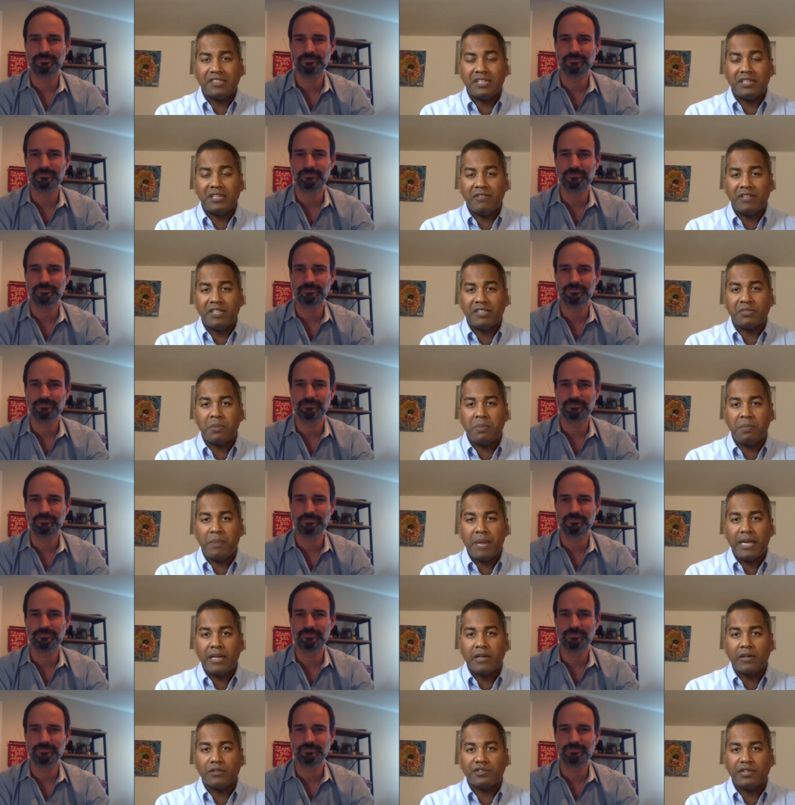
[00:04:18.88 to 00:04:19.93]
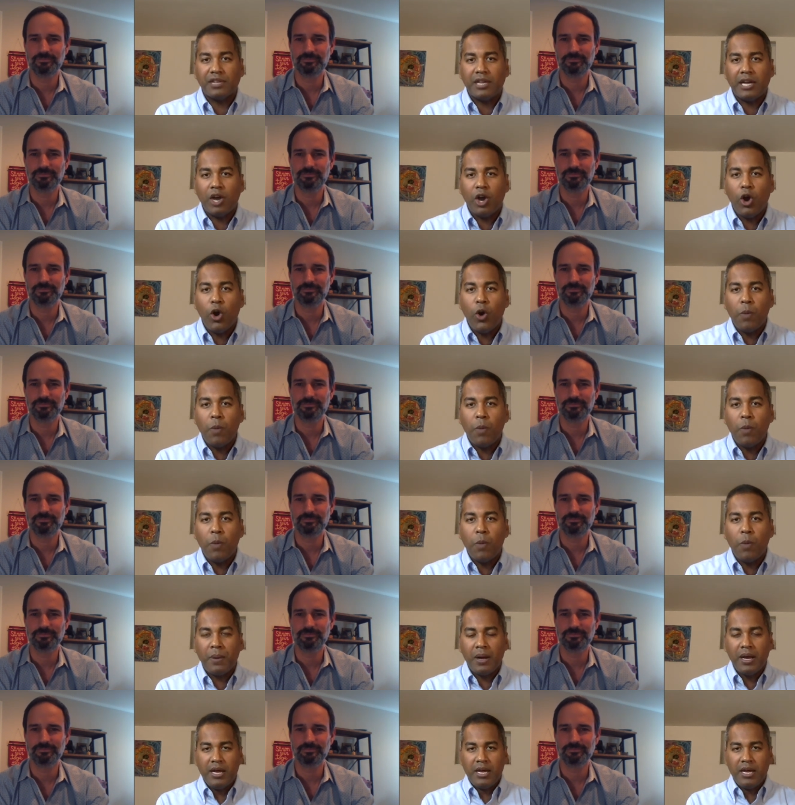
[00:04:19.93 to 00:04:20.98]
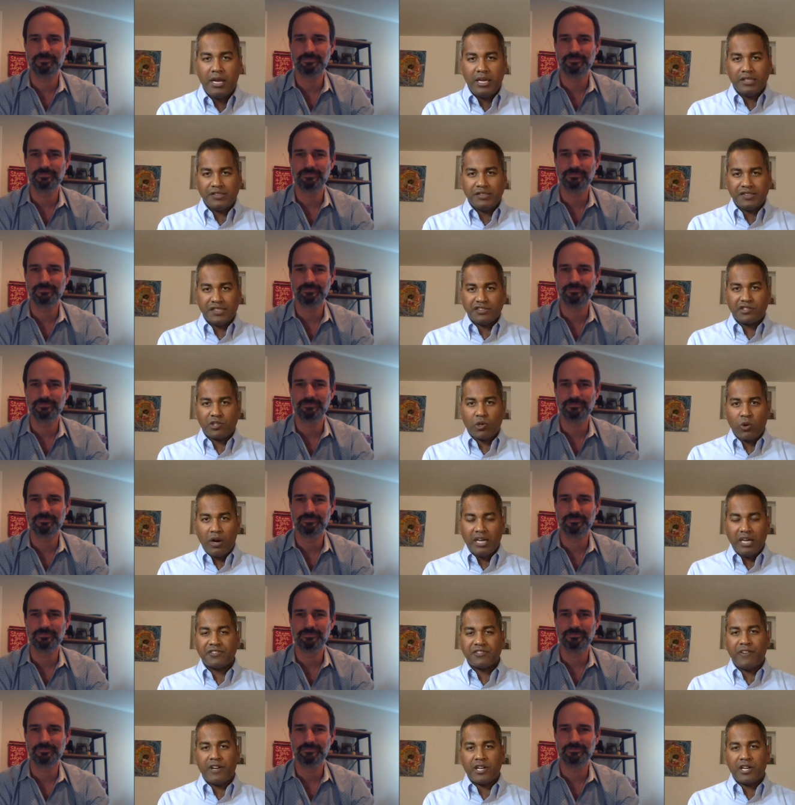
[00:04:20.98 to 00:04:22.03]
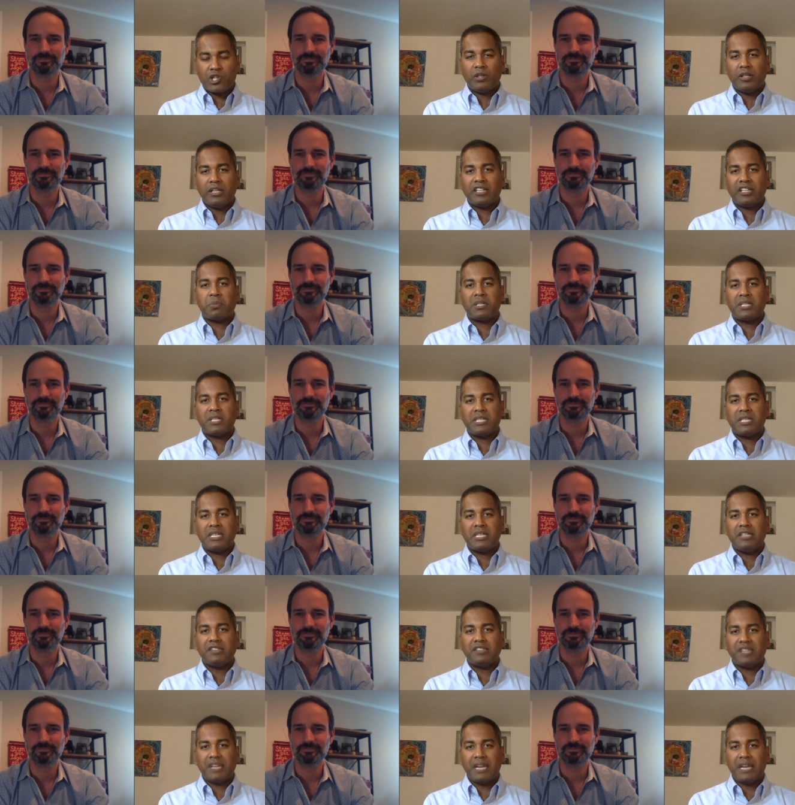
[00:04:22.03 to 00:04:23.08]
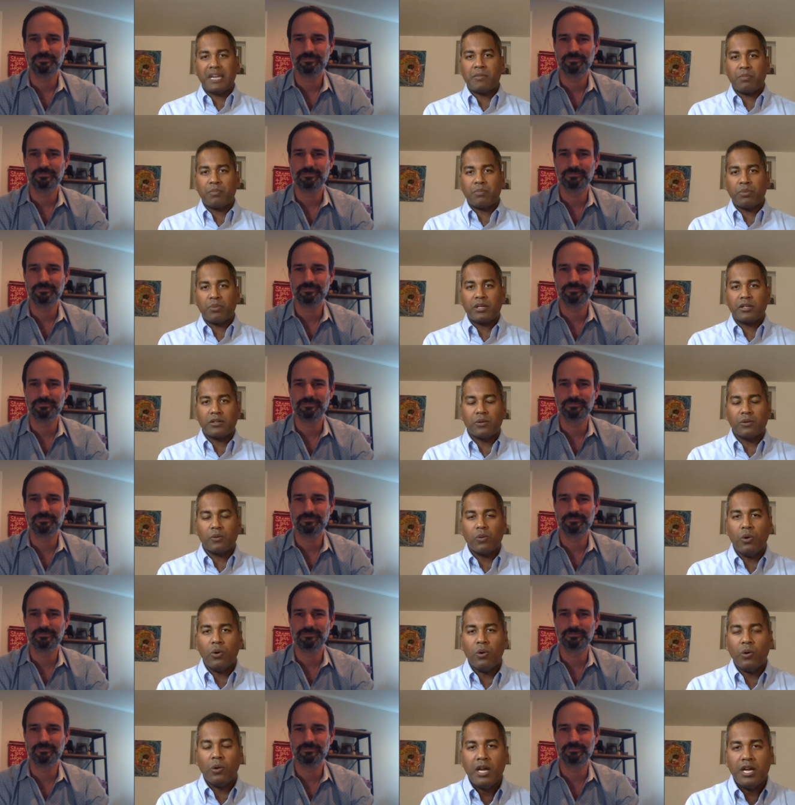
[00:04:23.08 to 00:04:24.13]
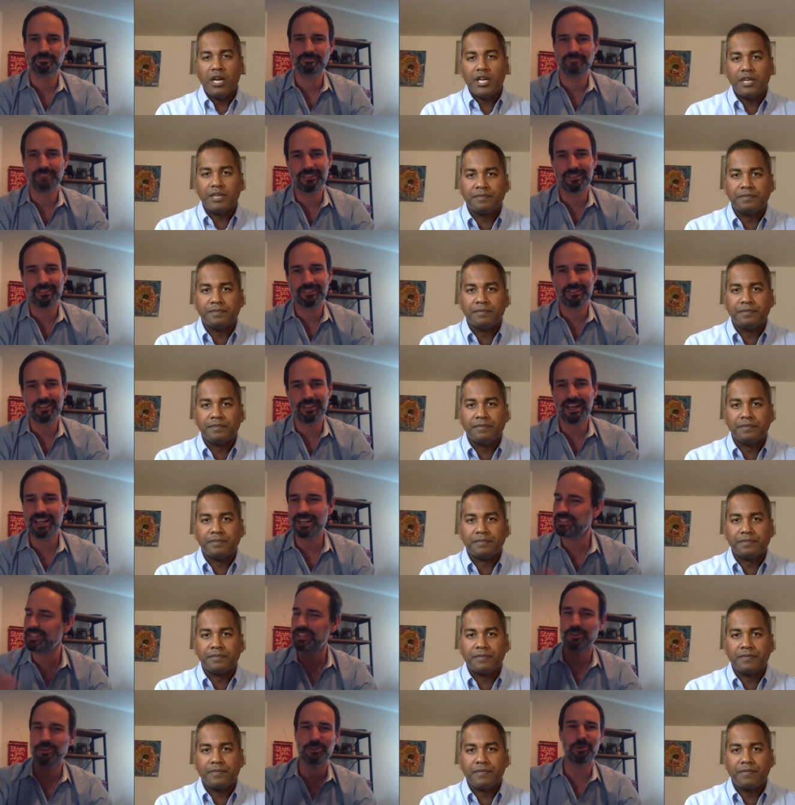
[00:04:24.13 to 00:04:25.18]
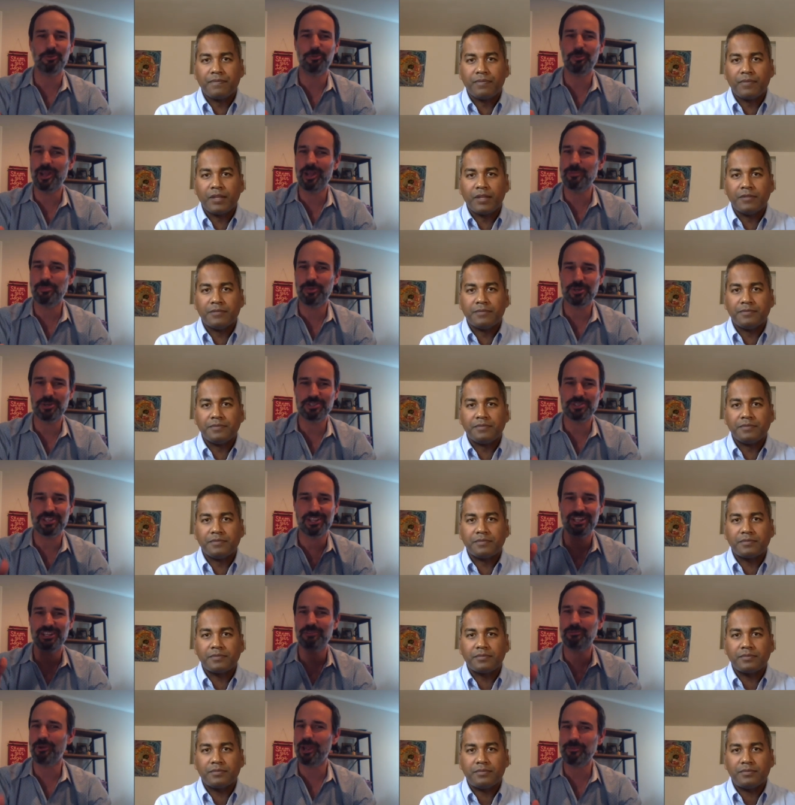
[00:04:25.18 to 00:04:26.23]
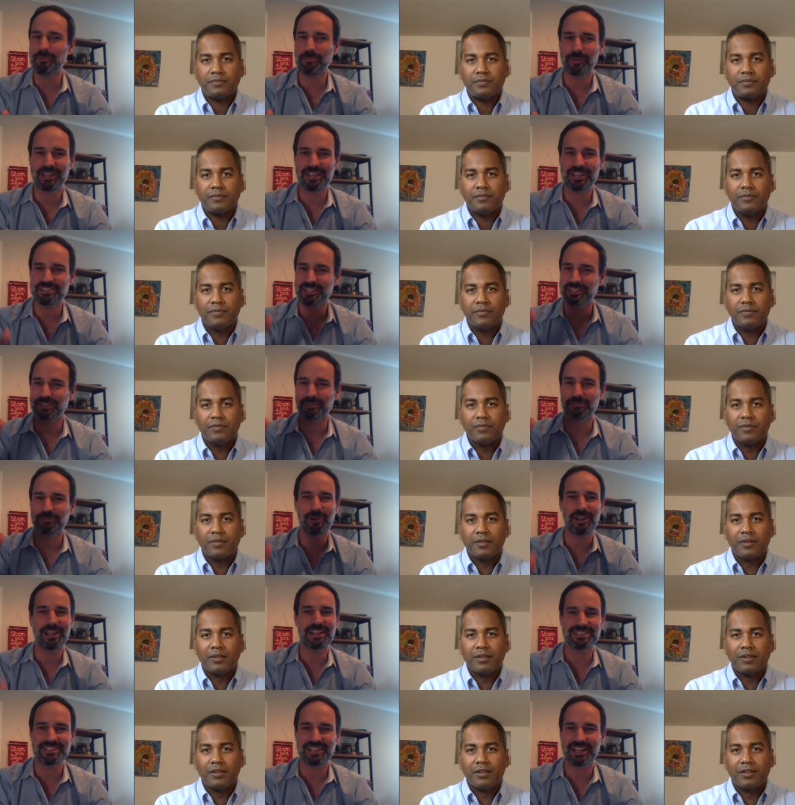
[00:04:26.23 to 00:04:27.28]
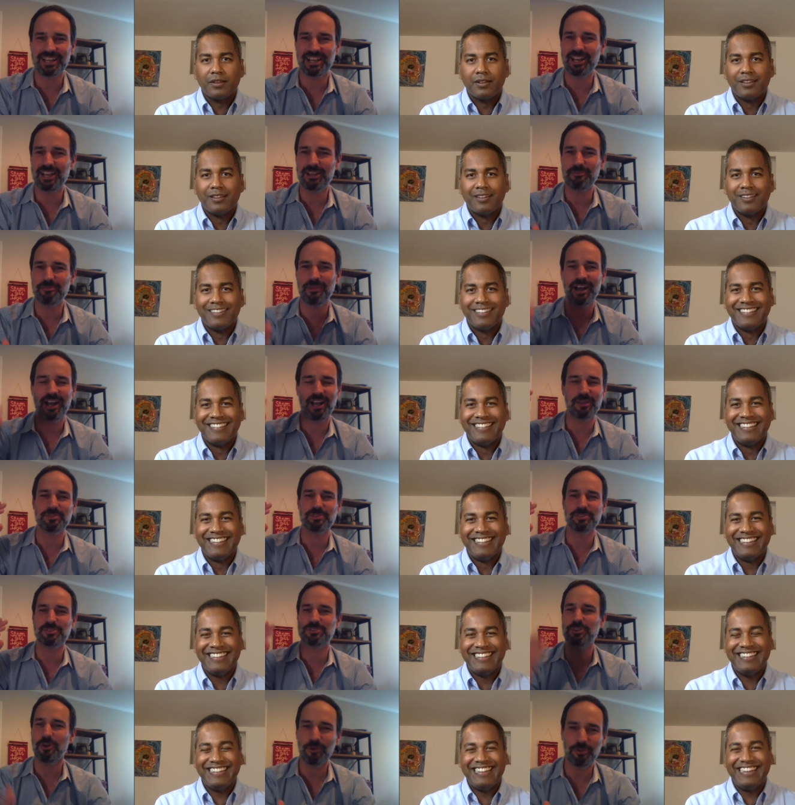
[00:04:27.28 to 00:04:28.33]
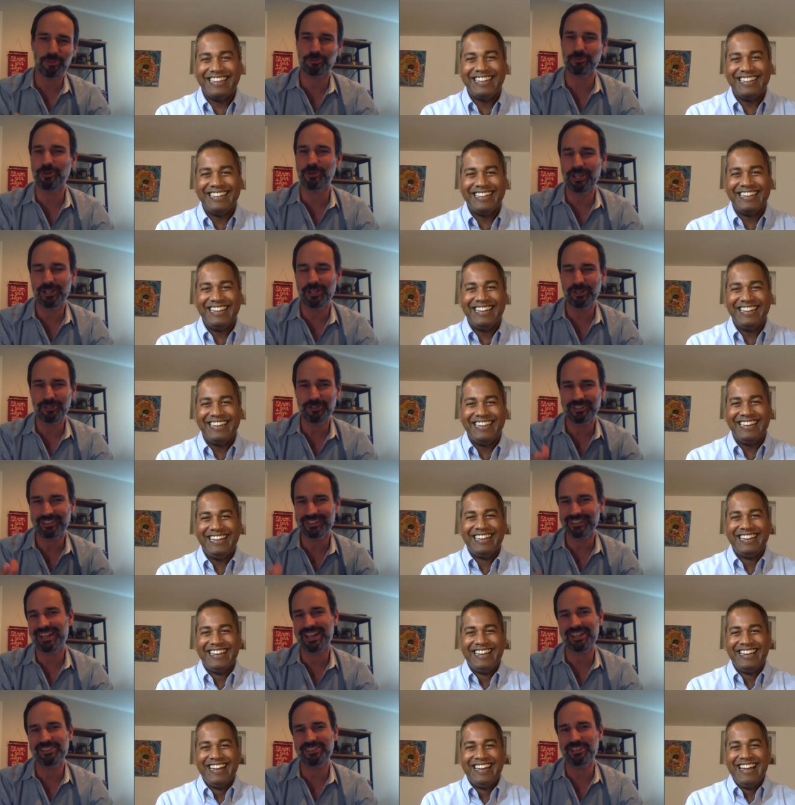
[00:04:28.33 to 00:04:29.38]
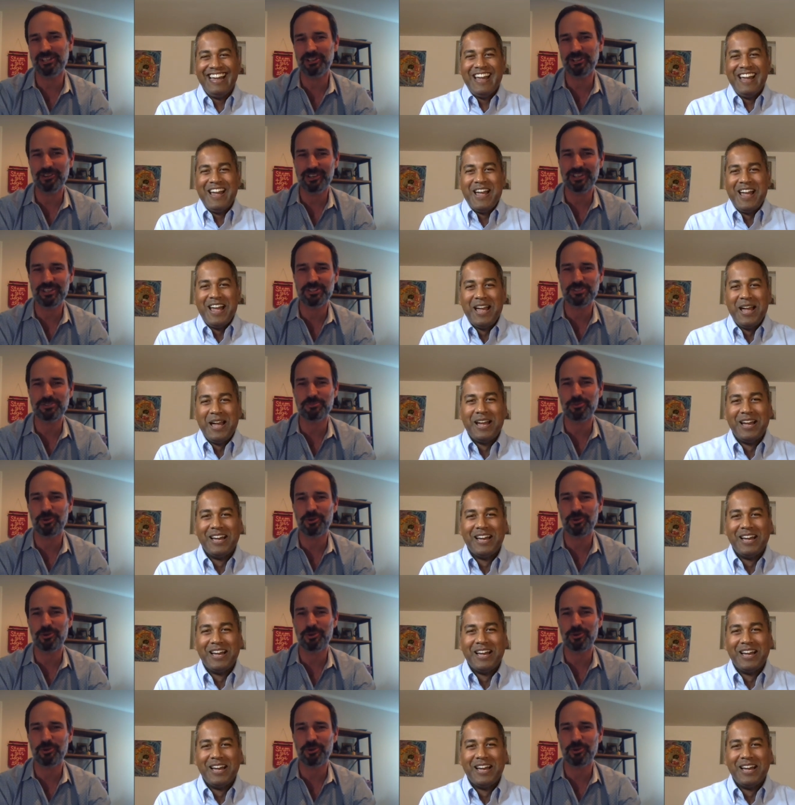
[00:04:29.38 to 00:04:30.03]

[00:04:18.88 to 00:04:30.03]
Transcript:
Speaker 1: as an investment banker. And I hope it's this cross-functional expertise that I can bring to the role.
Speaker 2: I just think you're the right person in the right place at the right time. I'm so thrilled uh, that you're in this